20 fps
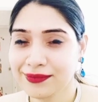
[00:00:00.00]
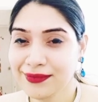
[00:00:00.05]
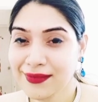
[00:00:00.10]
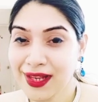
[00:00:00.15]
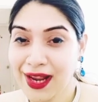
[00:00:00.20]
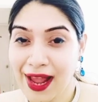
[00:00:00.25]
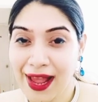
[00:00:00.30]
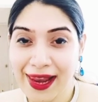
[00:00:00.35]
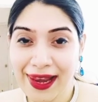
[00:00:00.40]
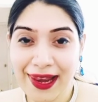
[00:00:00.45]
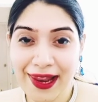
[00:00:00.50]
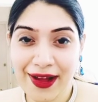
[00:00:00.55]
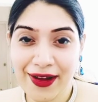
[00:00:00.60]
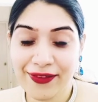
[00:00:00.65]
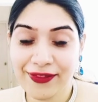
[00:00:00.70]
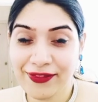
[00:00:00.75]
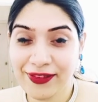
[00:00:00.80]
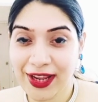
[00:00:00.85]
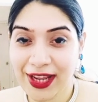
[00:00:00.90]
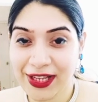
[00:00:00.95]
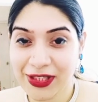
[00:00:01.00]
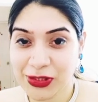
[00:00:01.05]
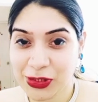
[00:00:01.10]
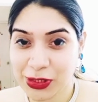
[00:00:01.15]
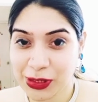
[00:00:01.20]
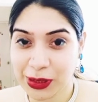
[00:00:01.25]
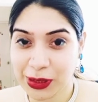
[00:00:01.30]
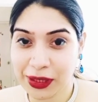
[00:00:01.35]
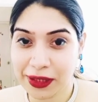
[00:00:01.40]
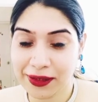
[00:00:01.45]
I love
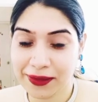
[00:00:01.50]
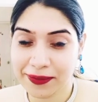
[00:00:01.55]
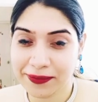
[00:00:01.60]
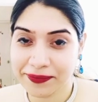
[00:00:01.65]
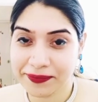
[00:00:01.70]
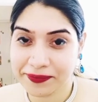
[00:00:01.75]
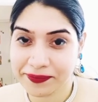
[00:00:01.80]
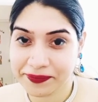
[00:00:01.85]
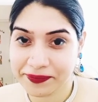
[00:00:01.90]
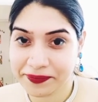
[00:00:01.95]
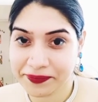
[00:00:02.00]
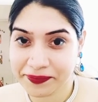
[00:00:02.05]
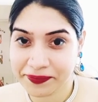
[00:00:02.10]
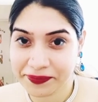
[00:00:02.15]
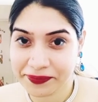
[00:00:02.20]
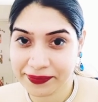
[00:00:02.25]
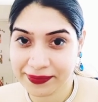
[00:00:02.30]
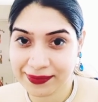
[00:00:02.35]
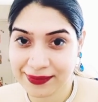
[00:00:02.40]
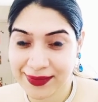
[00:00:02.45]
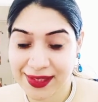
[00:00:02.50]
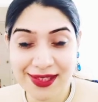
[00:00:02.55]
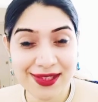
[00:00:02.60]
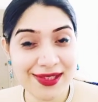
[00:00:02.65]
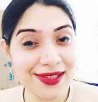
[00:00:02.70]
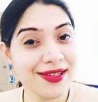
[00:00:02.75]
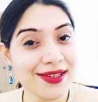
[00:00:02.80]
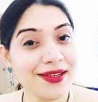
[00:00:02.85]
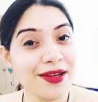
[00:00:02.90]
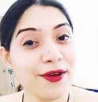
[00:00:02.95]
nature. Is
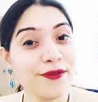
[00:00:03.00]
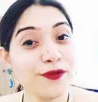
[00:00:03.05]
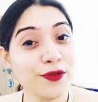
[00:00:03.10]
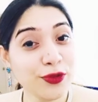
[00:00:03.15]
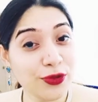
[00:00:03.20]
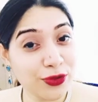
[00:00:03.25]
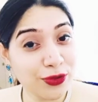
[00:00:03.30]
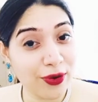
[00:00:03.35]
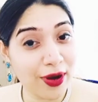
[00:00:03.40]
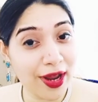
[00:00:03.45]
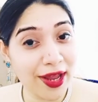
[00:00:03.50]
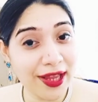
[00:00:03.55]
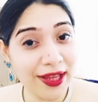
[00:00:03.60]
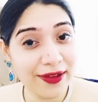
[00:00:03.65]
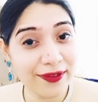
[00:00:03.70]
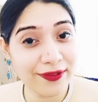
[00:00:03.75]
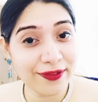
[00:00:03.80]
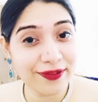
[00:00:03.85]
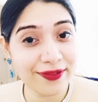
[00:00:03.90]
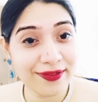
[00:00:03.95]
it enough to thrive?